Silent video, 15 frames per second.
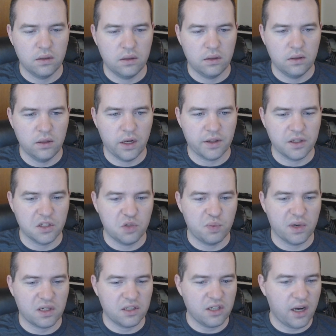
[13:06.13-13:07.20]
Nothing
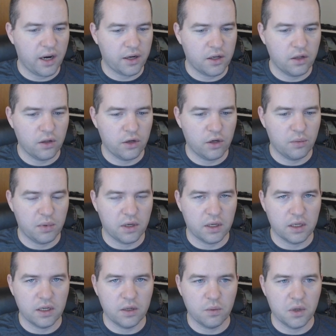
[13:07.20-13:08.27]
spectacular, but
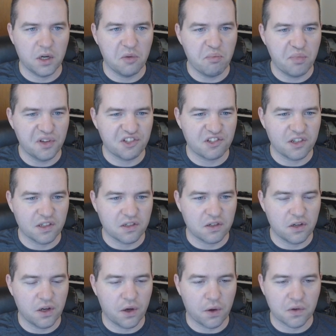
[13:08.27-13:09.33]
anyone in business
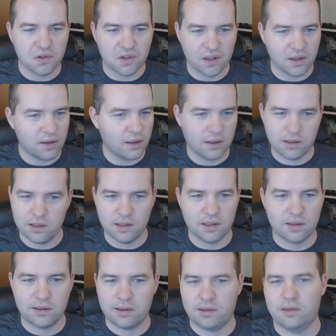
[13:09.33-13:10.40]
knows that this
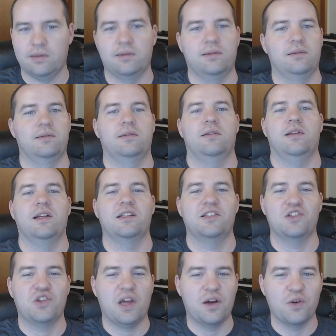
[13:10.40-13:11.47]
is
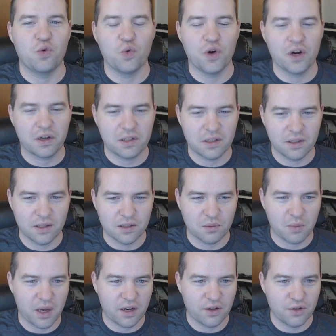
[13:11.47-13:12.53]
how it works. It doesn't
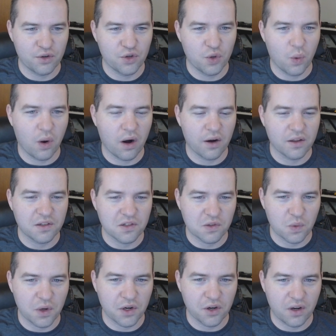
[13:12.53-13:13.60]
matter who you are, this is
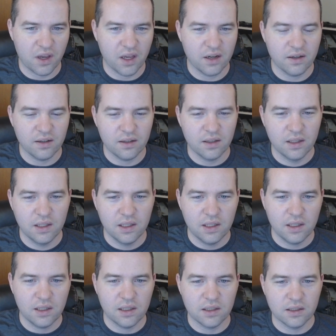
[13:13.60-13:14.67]
what you're getting,
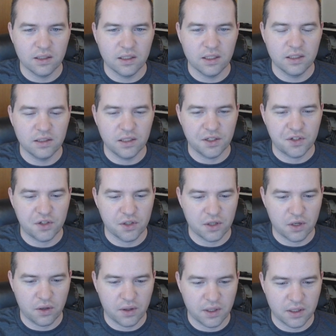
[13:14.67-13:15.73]
unless you're
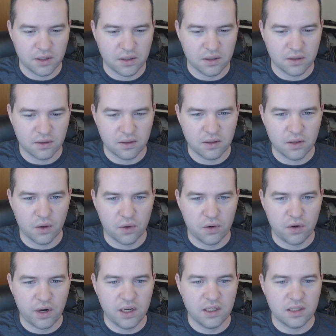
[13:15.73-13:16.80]
going to go
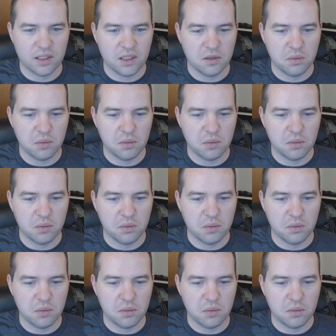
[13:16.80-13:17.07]
crazy.